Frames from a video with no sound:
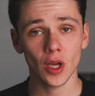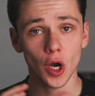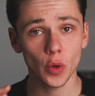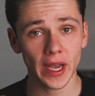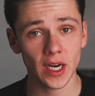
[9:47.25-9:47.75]

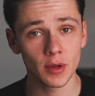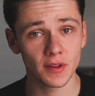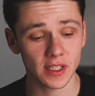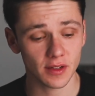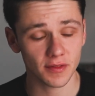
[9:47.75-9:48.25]
Okay, now moving
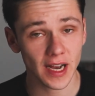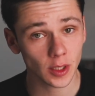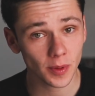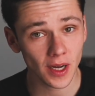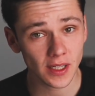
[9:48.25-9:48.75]
into the
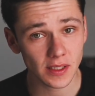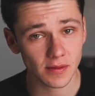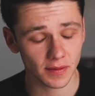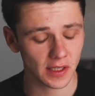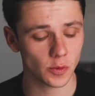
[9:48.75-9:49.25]
final part
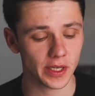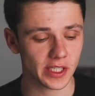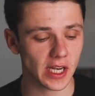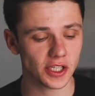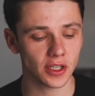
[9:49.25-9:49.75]
of this week's
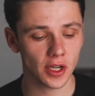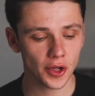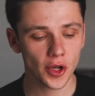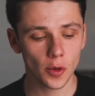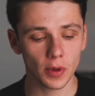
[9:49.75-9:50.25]
session.
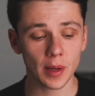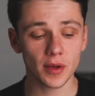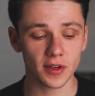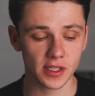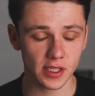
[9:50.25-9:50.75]
We're now
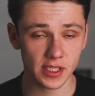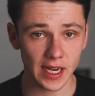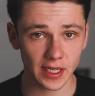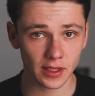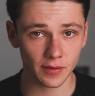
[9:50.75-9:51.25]
moving into the
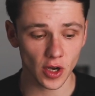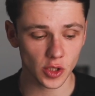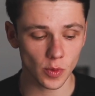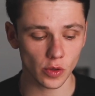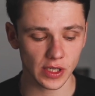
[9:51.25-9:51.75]
second of our
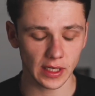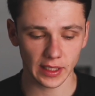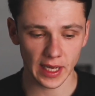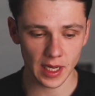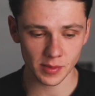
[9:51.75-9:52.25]
small-sided
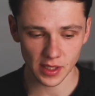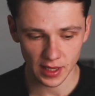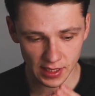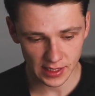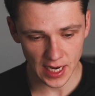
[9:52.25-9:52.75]
games.
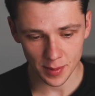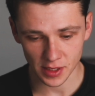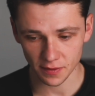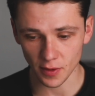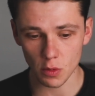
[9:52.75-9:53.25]
This time
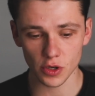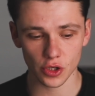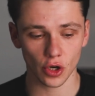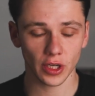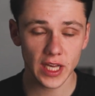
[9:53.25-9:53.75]
is
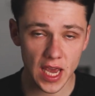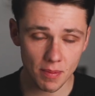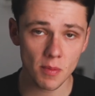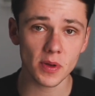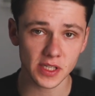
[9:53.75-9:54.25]
focusing on
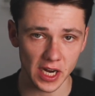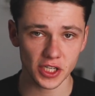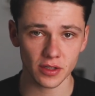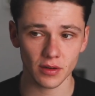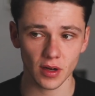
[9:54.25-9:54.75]
keeping
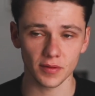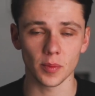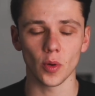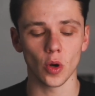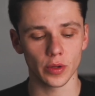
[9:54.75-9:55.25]
possession of the
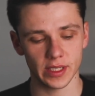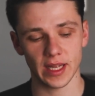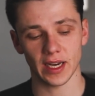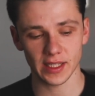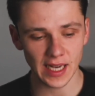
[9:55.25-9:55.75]
ball to
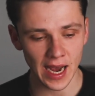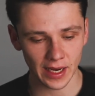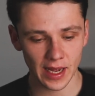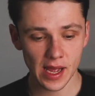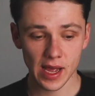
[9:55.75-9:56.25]
then
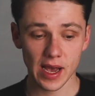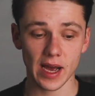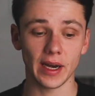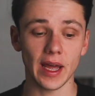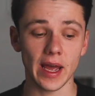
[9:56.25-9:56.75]
attack.
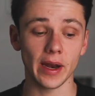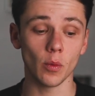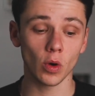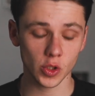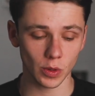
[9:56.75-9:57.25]
And then
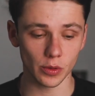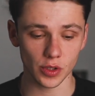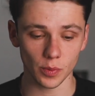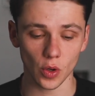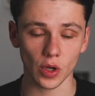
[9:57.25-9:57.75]
once we're losing
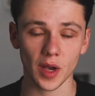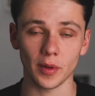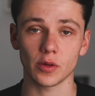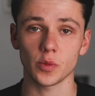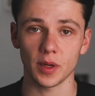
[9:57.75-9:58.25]
the ball, can
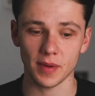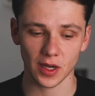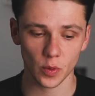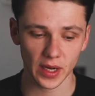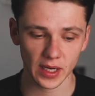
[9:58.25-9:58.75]
we look to win it
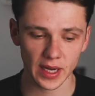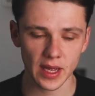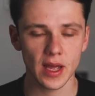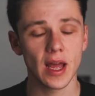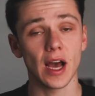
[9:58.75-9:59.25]
back quickly?
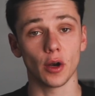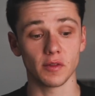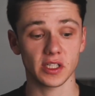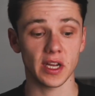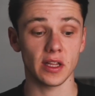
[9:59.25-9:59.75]
And
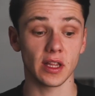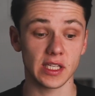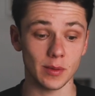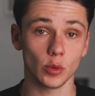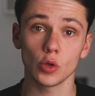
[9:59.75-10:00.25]
obviously the
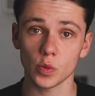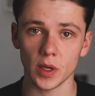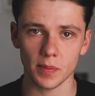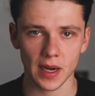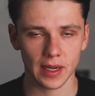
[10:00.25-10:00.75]
team who does win
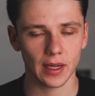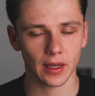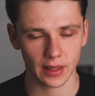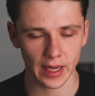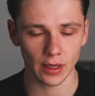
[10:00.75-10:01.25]
it back,
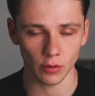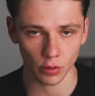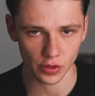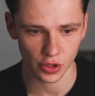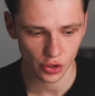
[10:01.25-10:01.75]
they're
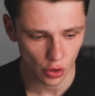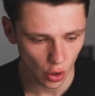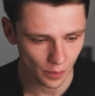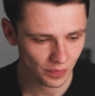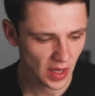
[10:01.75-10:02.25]
looking to score.